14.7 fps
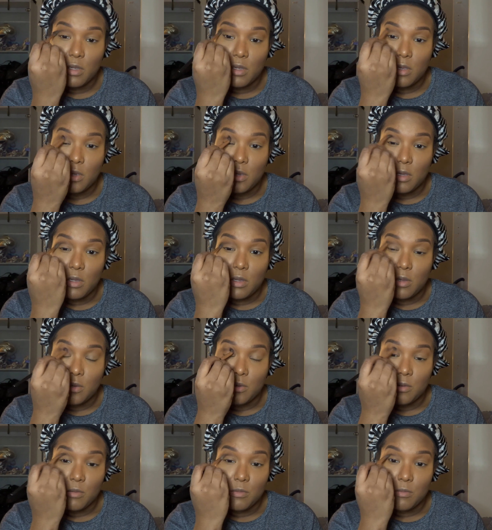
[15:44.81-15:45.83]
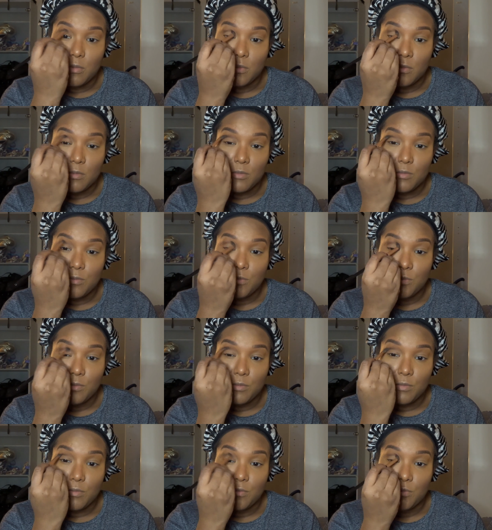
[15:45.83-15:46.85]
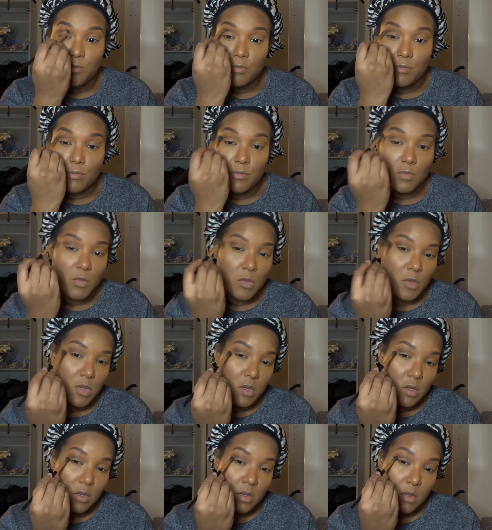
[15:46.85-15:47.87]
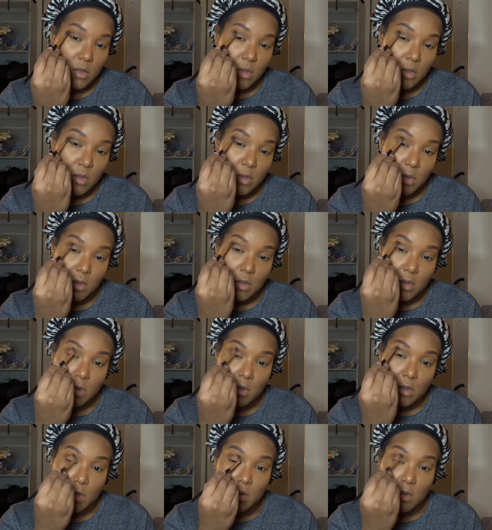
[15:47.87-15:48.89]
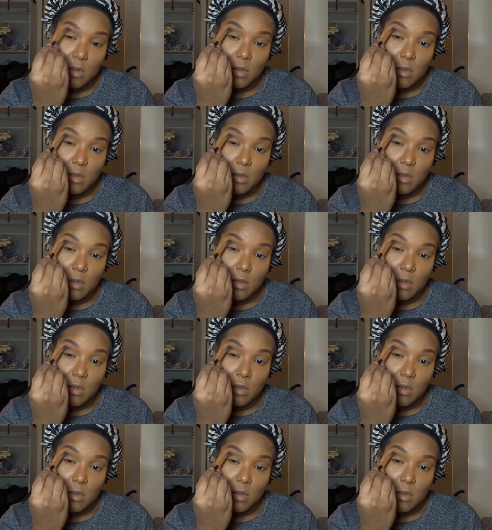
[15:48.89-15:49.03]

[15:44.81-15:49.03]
Nothing is said.